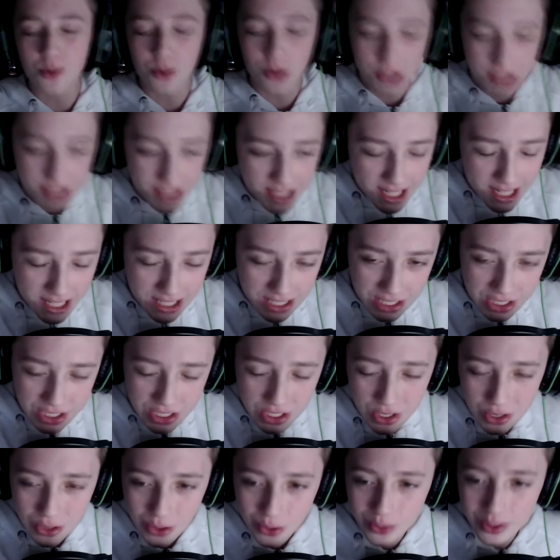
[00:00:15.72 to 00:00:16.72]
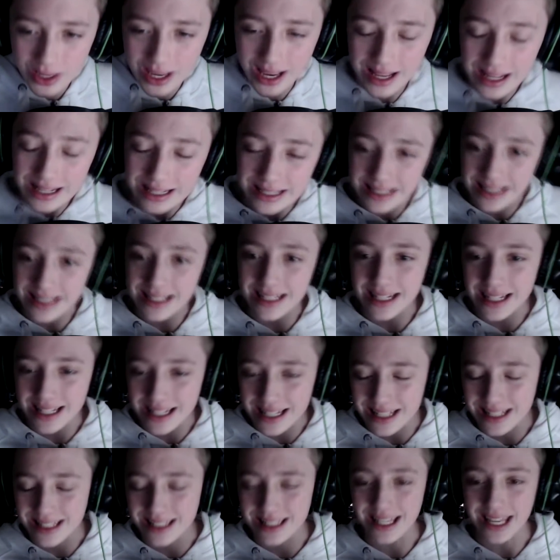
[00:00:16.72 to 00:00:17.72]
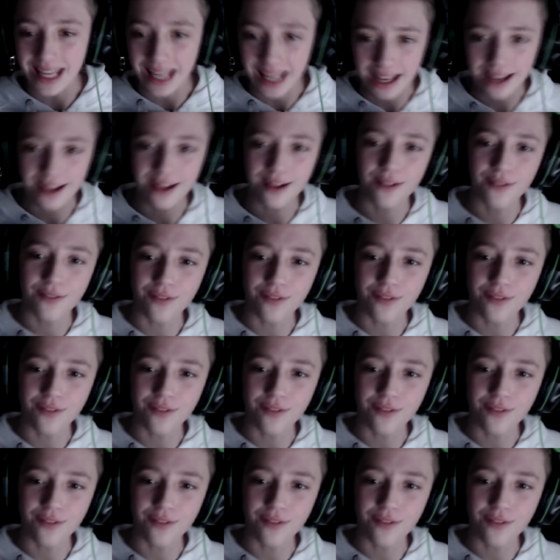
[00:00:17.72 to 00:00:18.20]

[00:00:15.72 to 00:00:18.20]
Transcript: World Season 2. Yes, it is here,